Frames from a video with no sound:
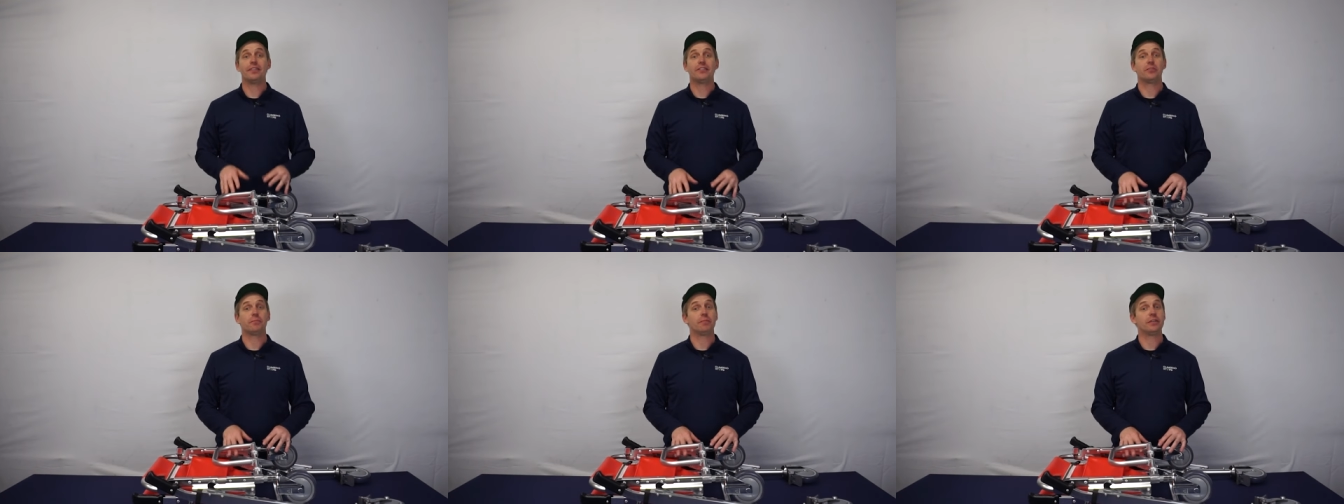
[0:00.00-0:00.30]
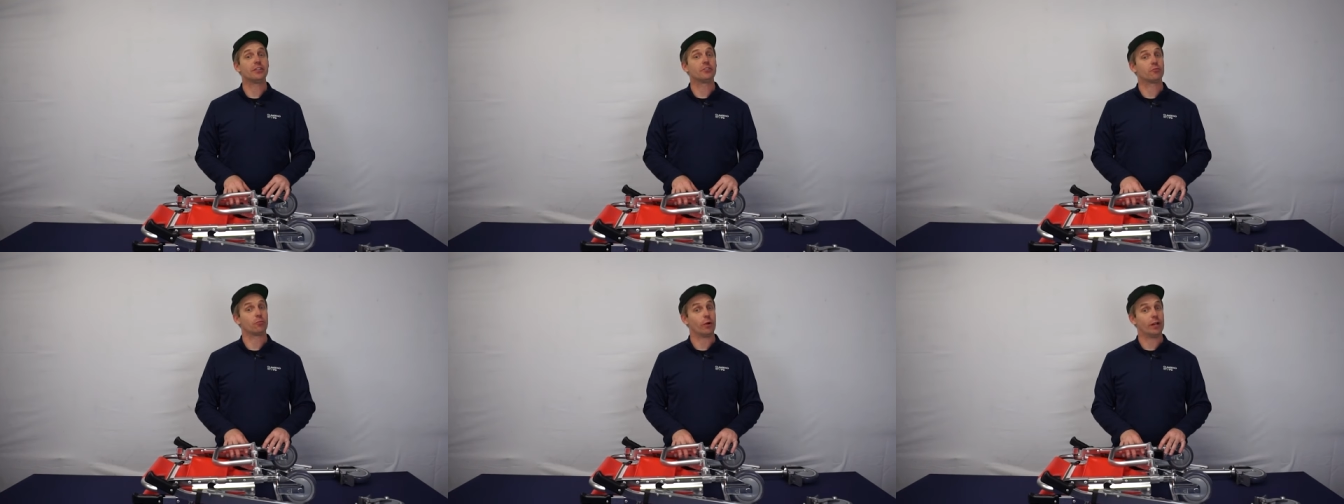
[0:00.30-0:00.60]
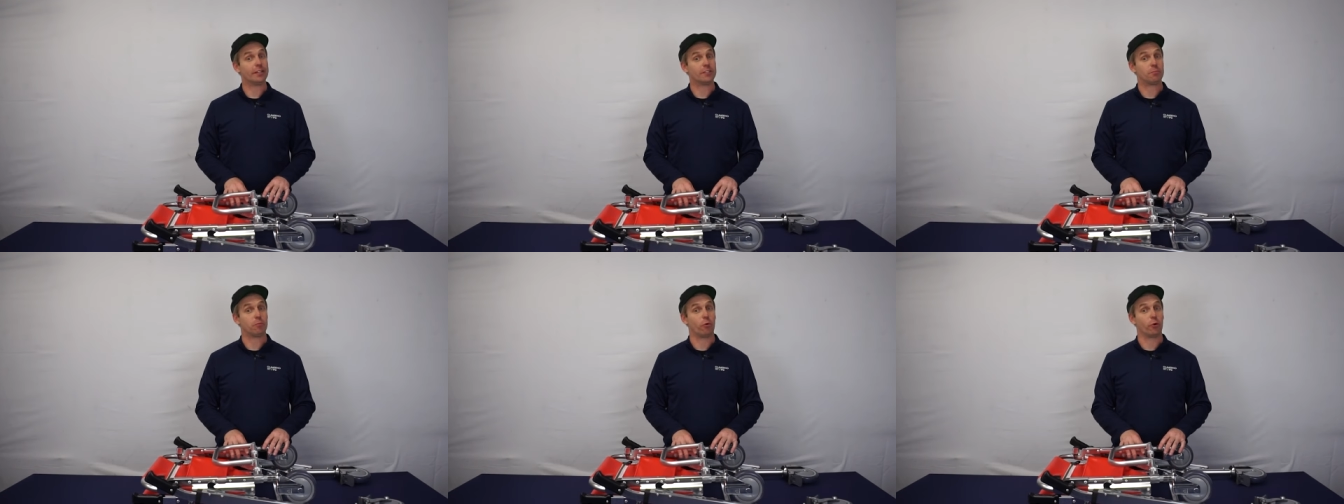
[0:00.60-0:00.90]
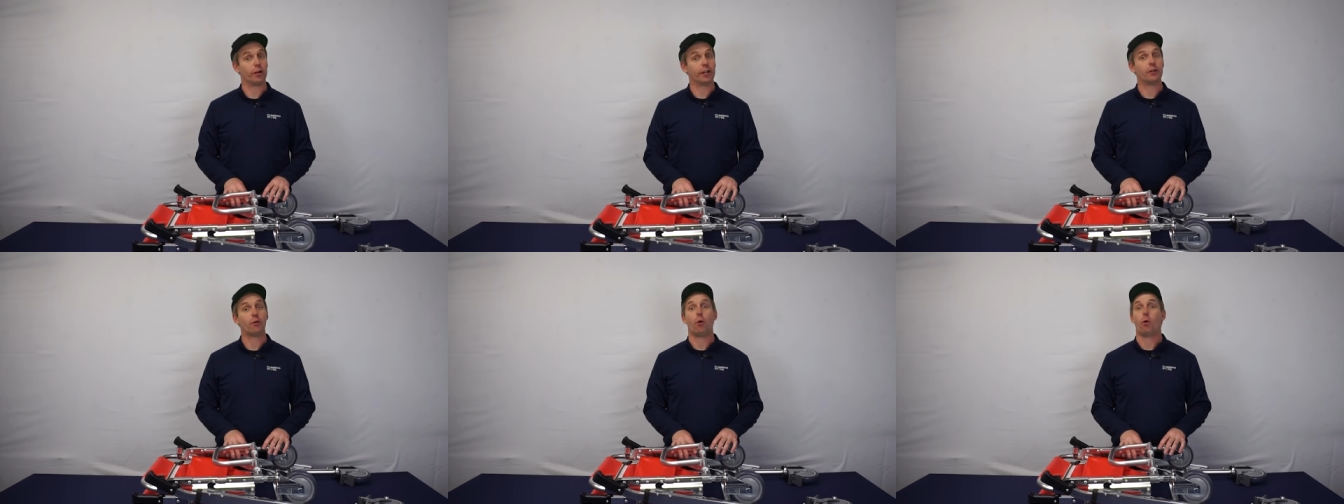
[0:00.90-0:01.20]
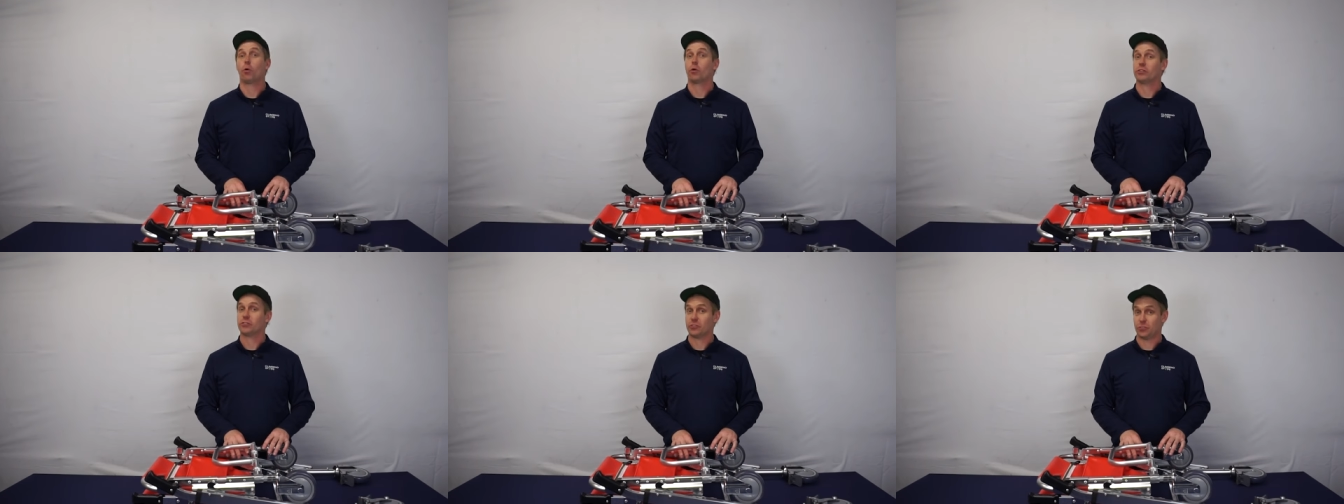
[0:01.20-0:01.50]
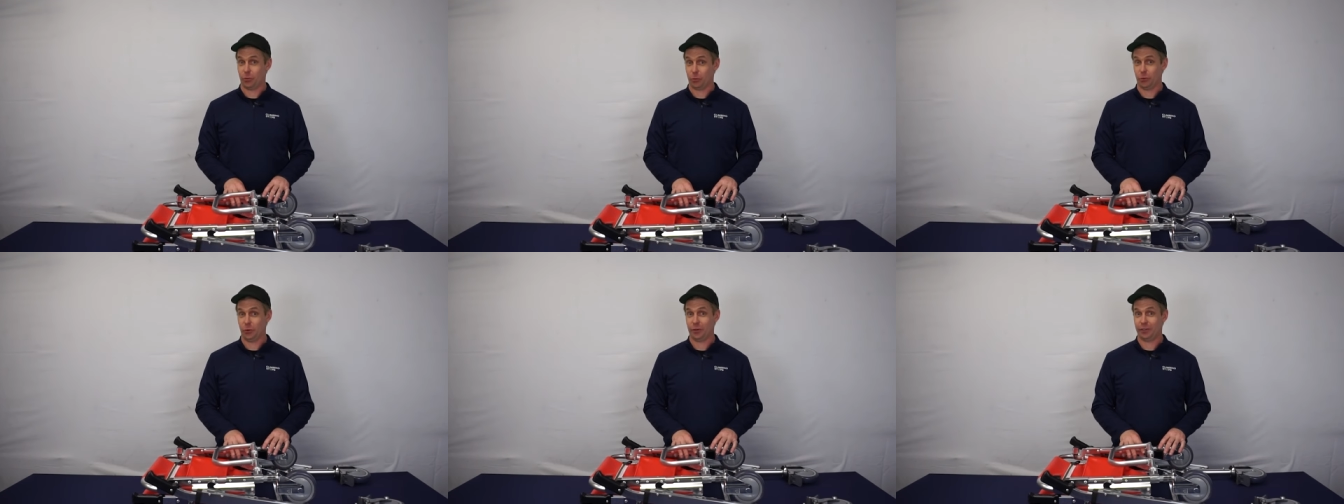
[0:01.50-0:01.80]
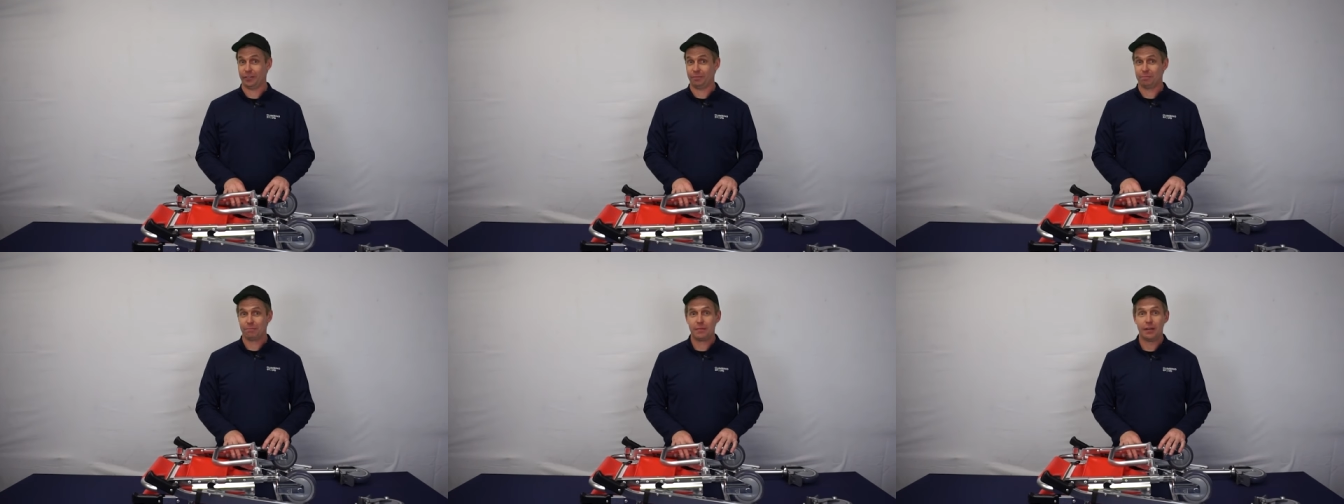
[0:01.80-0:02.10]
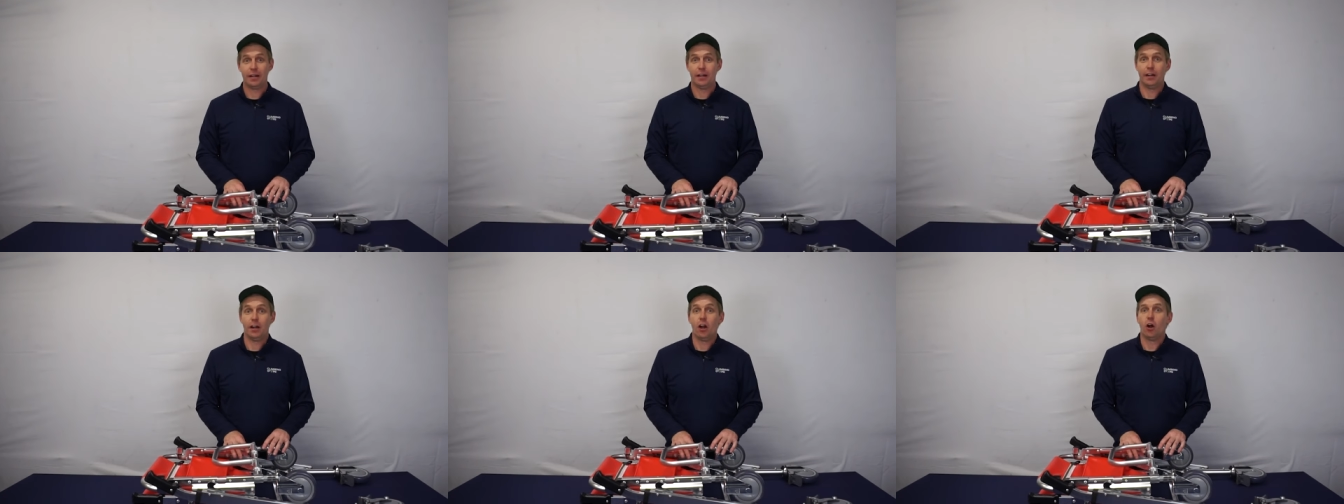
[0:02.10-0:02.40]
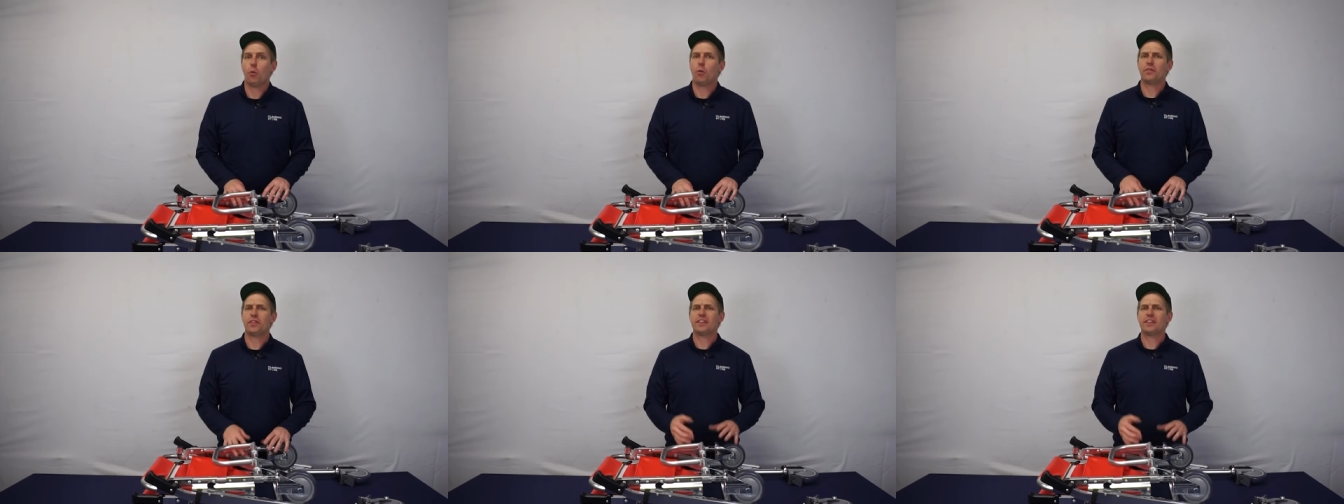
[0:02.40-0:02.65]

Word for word: to be transported or stored. With